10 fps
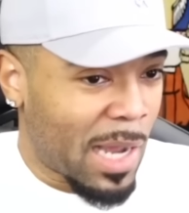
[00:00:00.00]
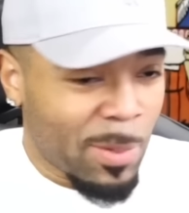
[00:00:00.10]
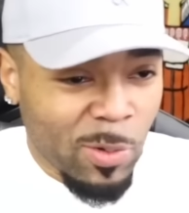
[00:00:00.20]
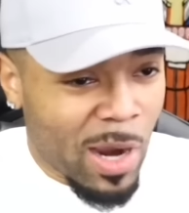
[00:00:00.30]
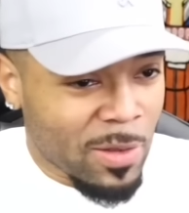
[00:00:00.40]

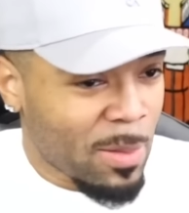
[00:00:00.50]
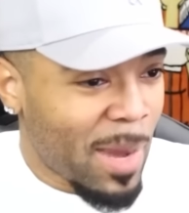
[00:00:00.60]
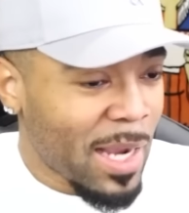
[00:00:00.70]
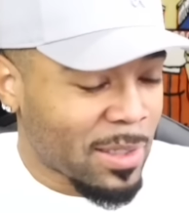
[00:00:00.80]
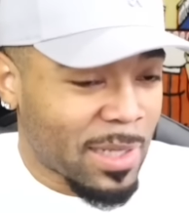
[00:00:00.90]
I'ma rock the
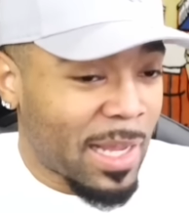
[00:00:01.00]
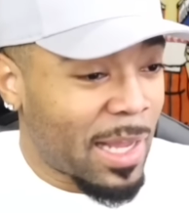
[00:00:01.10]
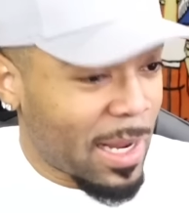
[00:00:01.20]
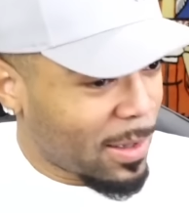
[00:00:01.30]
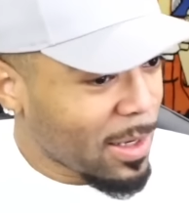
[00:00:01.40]
mics.
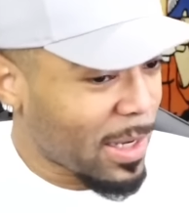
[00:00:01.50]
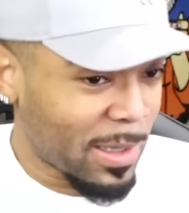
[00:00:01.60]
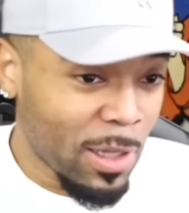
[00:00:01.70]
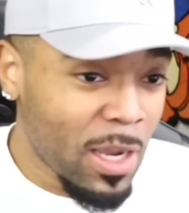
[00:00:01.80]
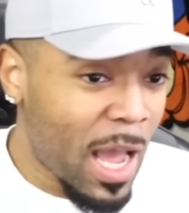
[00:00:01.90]
And
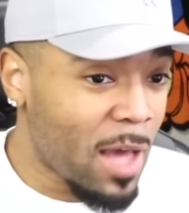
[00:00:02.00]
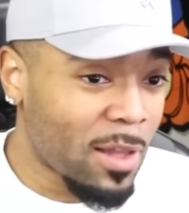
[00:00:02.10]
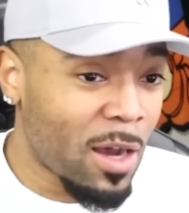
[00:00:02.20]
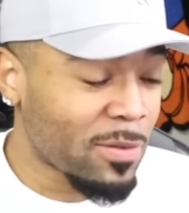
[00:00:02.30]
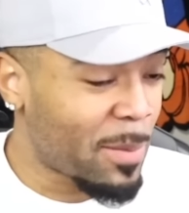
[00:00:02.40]
look how
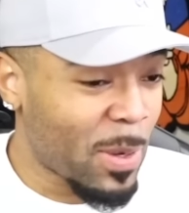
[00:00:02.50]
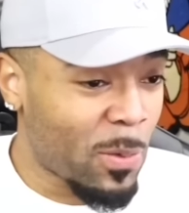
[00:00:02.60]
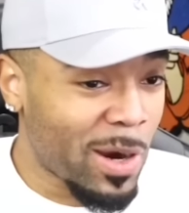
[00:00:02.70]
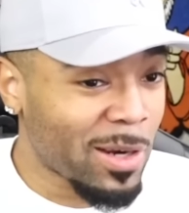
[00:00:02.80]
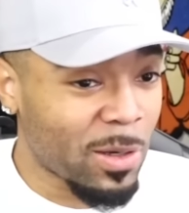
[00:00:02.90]
long they've
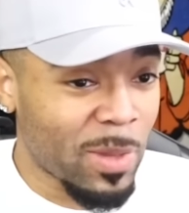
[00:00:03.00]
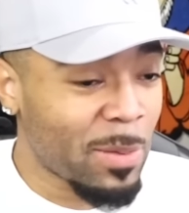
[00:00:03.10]
been wearing them.